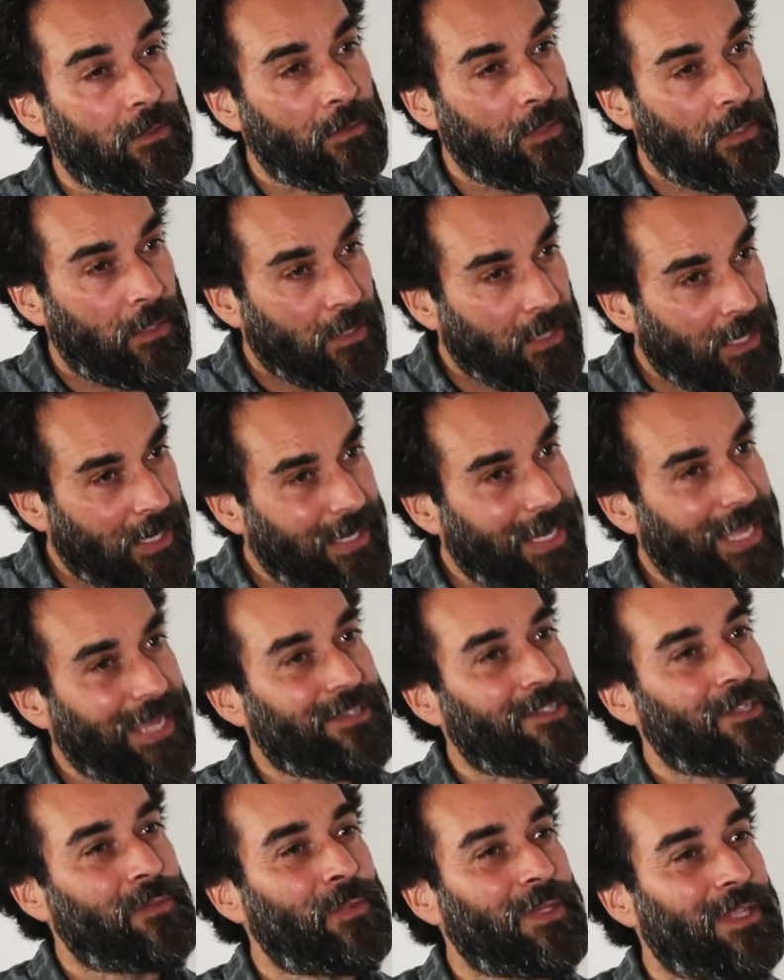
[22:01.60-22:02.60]
and
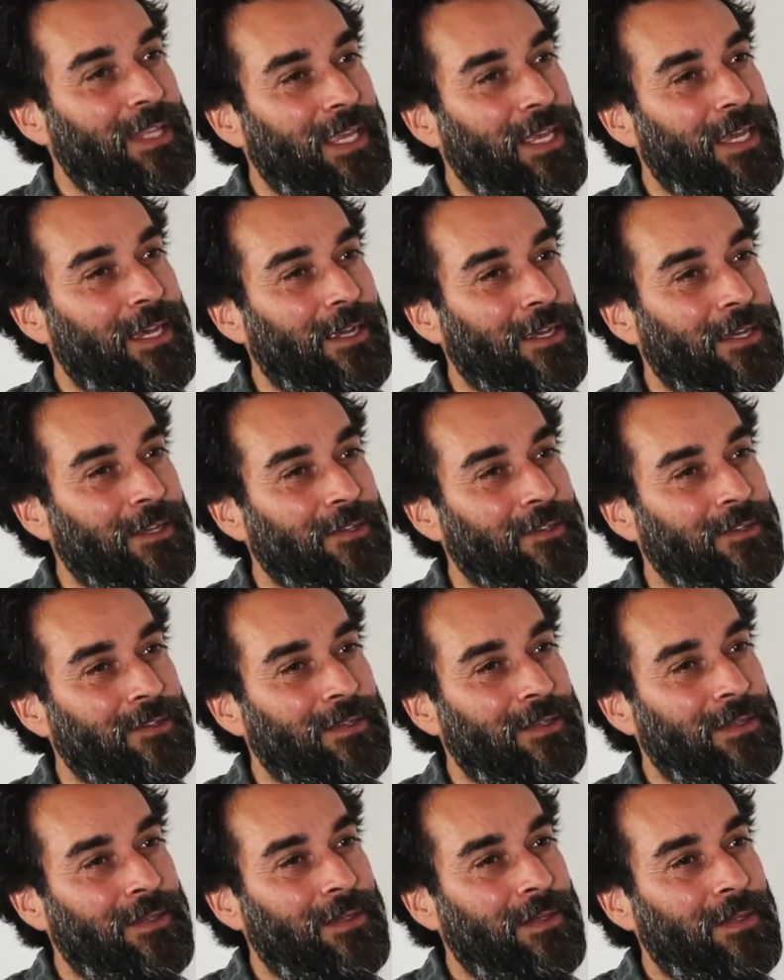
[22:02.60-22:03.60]
connecting with the earth.
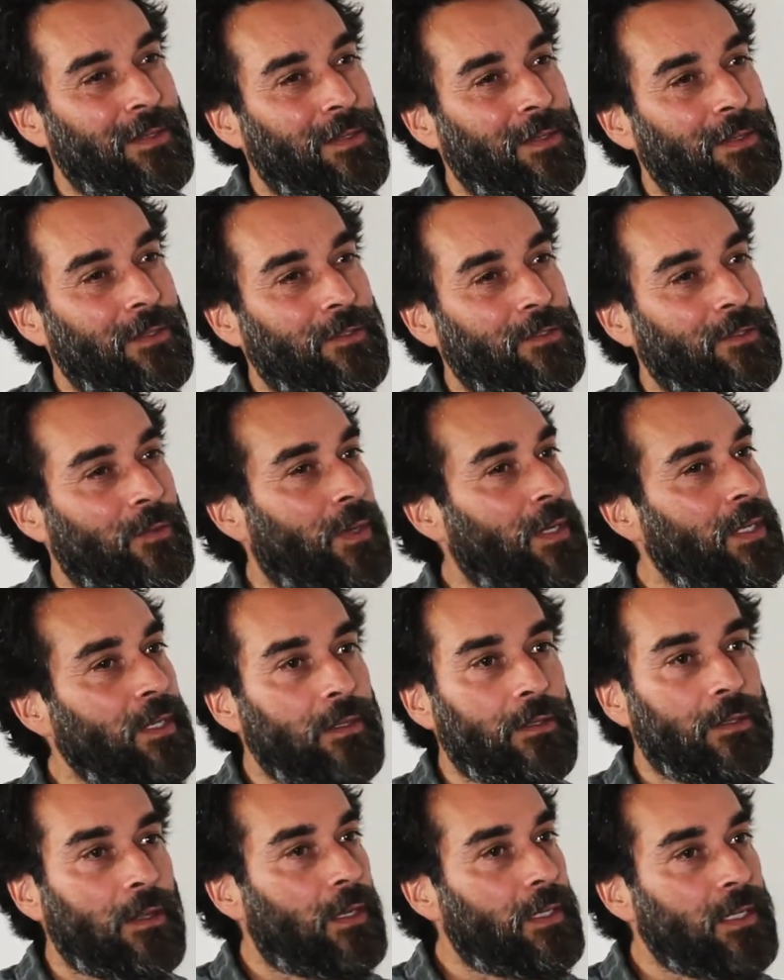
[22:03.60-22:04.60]
Wow. So I,
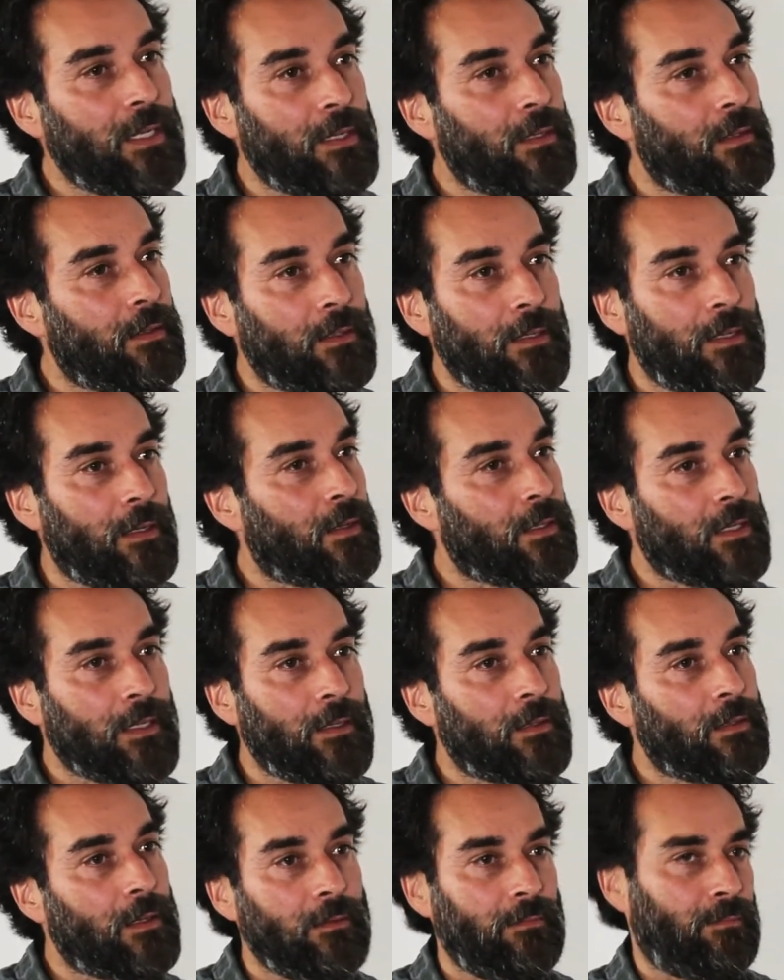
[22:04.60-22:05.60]
I didn't, you know, I
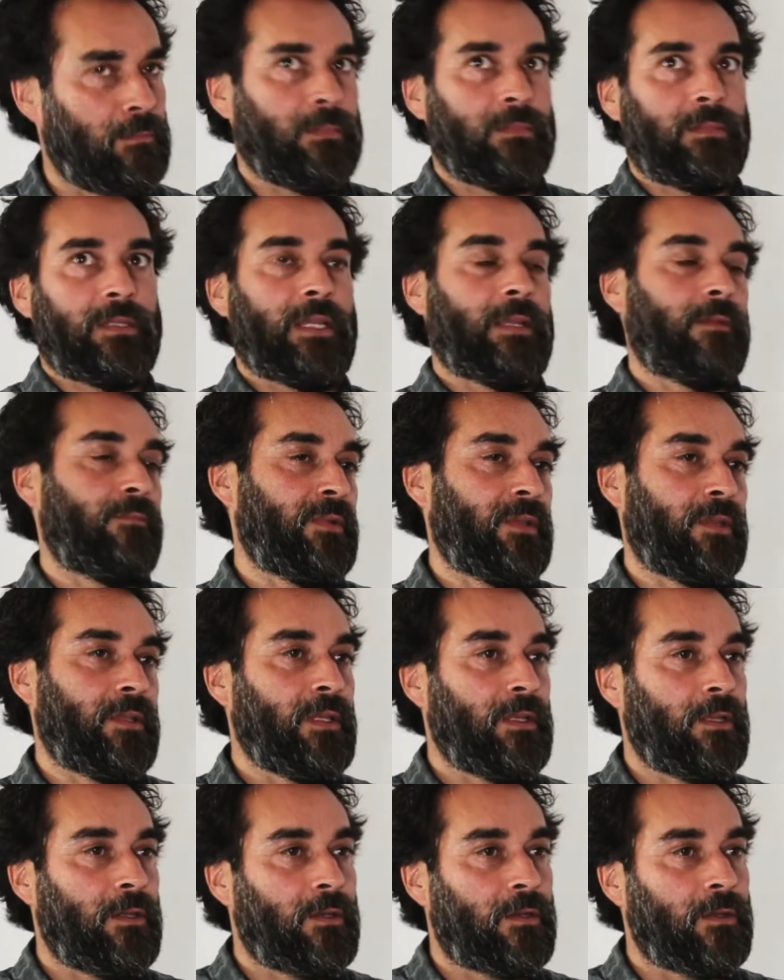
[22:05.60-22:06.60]
didn't, I didn't even
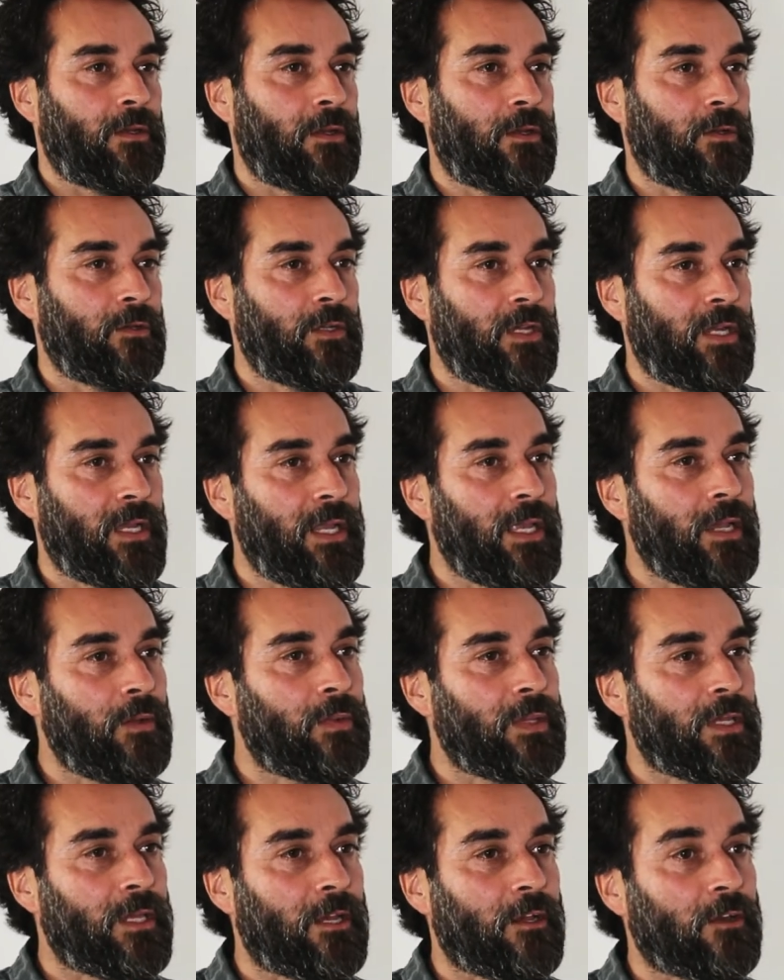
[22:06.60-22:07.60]
think you could connect
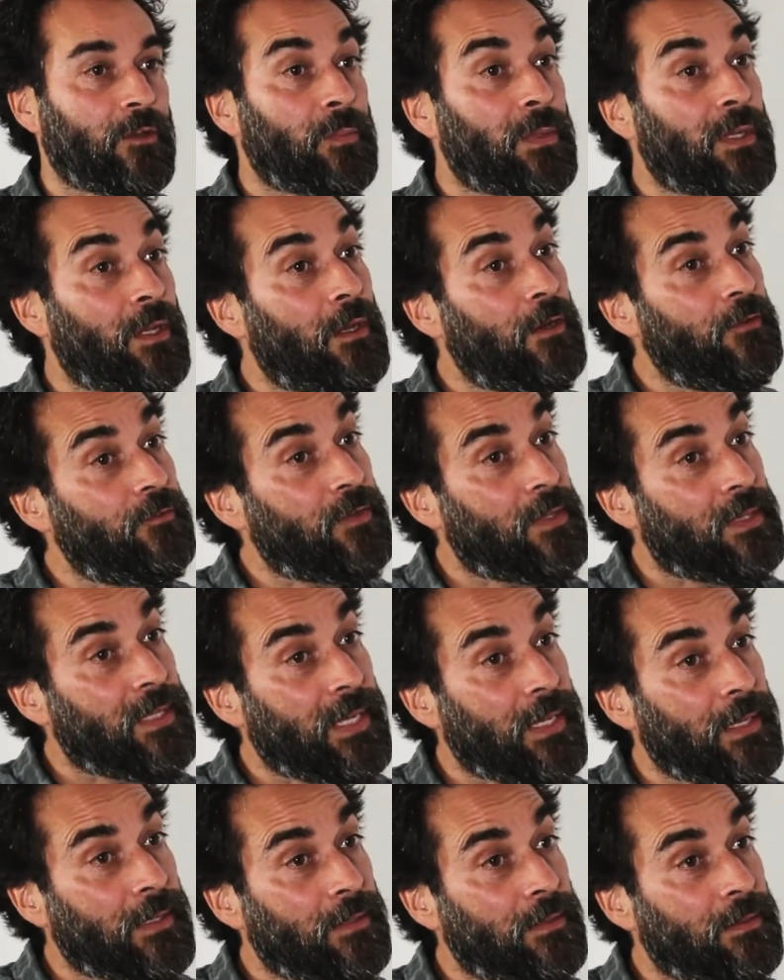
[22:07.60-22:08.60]
with the earth. Yeah. But after
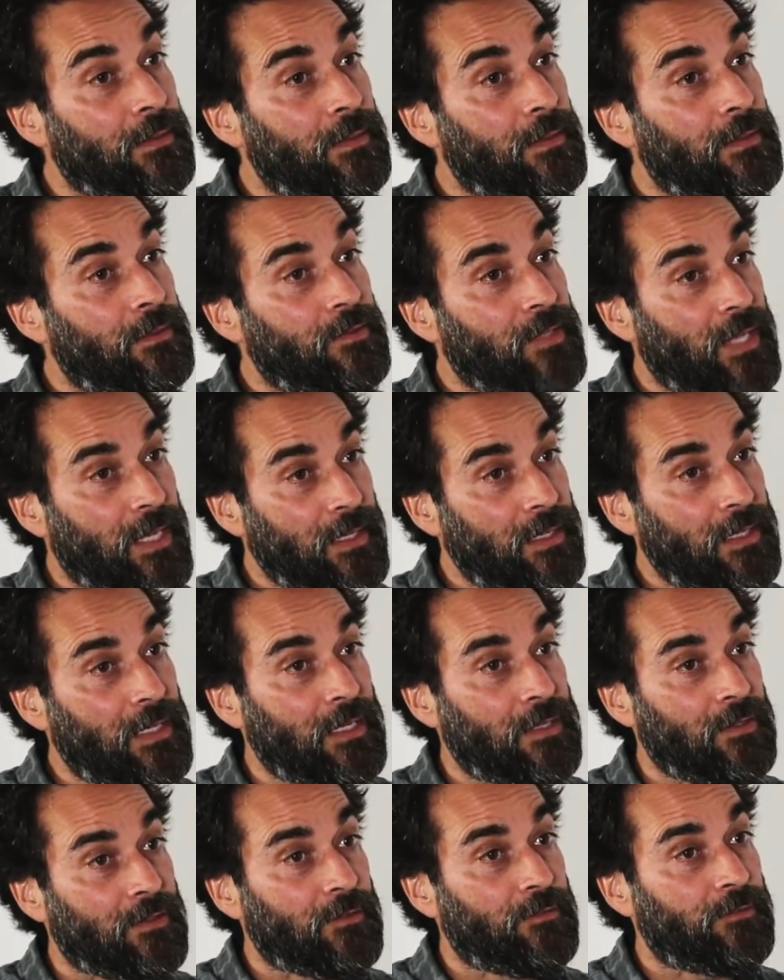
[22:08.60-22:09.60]
that, ten
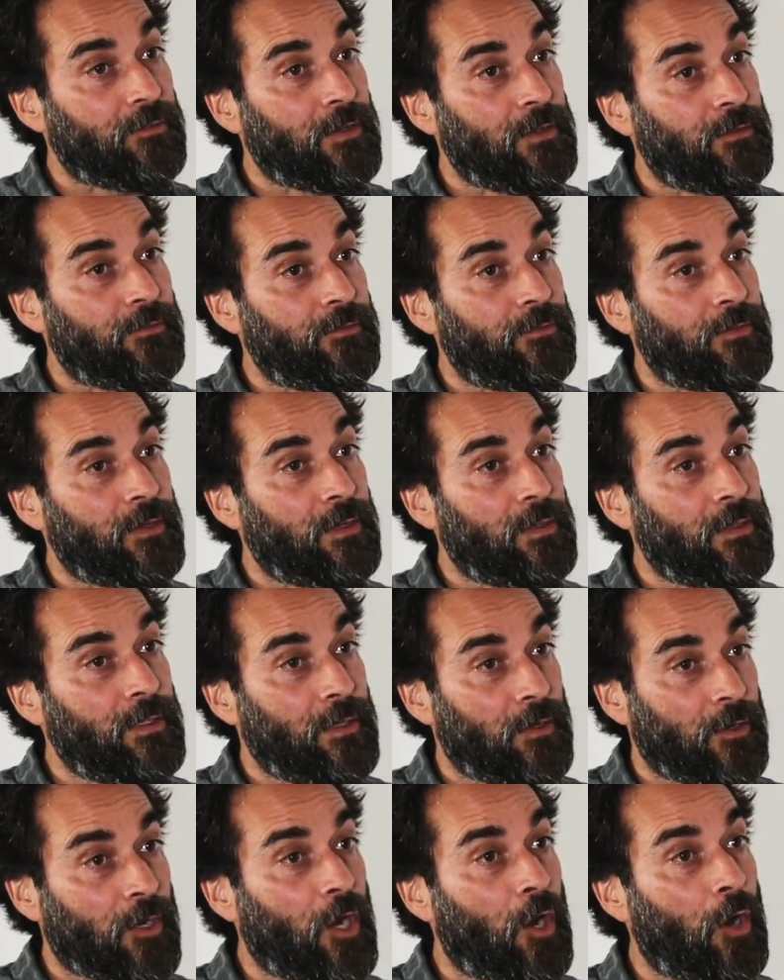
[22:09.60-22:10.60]
years of, of you
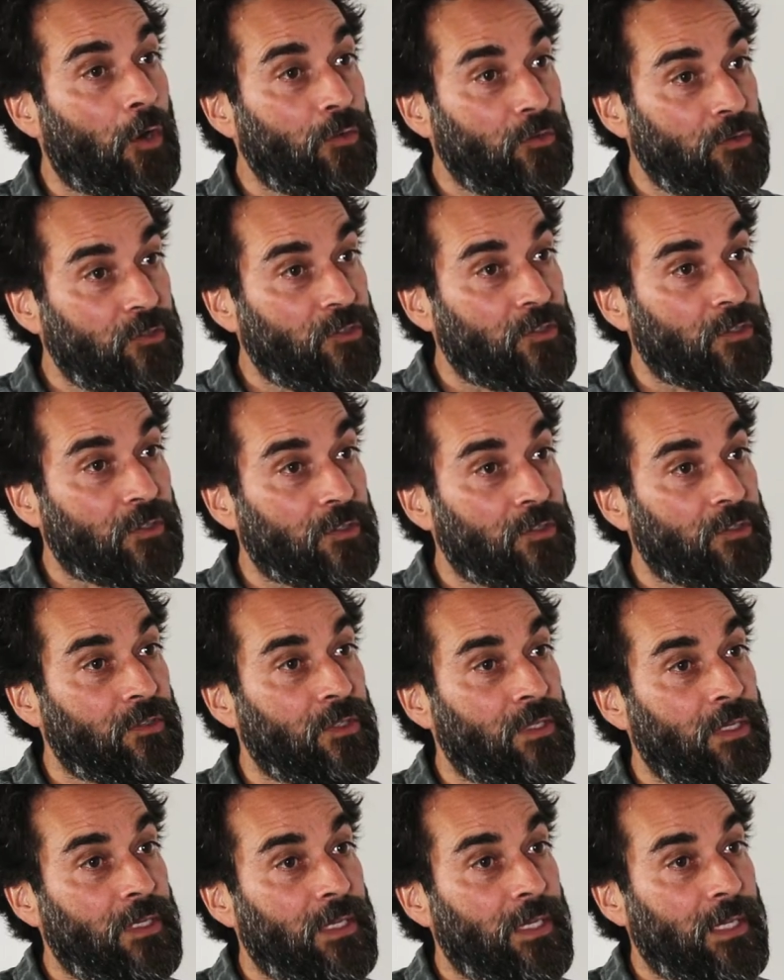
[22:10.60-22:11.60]
know, conscious
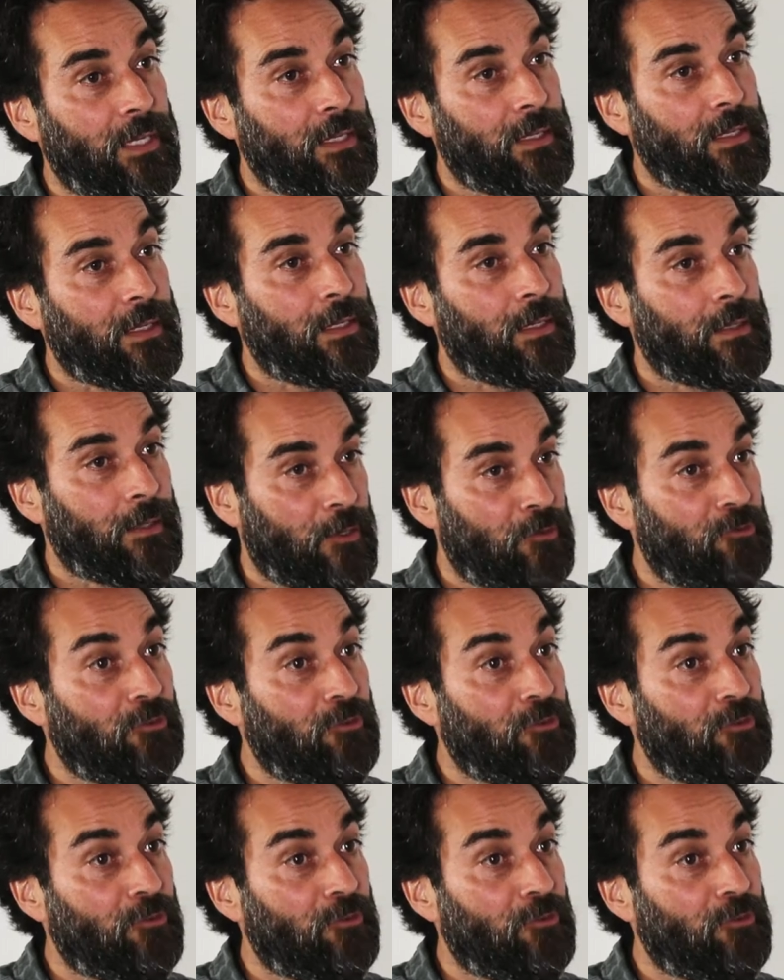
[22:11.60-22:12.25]
uh,